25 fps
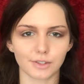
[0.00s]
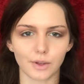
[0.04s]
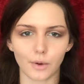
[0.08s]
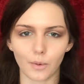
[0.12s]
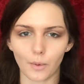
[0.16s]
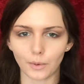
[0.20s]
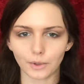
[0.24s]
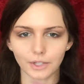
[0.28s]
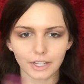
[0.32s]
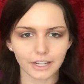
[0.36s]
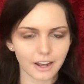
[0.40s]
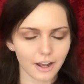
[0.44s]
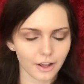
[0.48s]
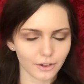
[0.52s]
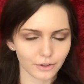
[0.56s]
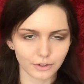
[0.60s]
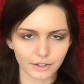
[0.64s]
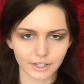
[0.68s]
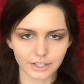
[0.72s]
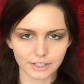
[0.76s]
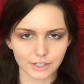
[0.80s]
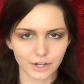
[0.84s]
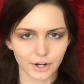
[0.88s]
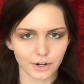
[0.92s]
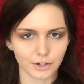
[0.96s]
the only color
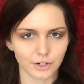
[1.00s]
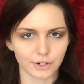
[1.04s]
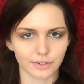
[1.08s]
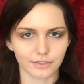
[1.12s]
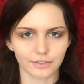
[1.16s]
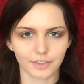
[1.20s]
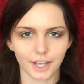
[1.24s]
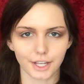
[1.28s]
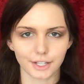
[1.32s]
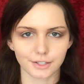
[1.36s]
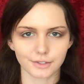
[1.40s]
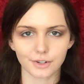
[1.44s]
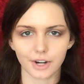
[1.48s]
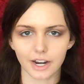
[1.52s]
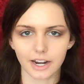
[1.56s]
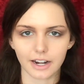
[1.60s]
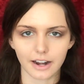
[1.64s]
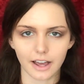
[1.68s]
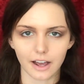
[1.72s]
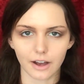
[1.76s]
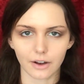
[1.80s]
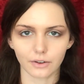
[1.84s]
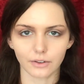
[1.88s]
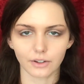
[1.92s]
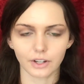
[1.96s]
that's on your face right
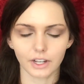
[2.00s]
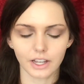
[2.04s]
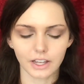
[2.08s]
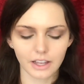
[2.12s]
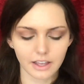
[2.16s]
now,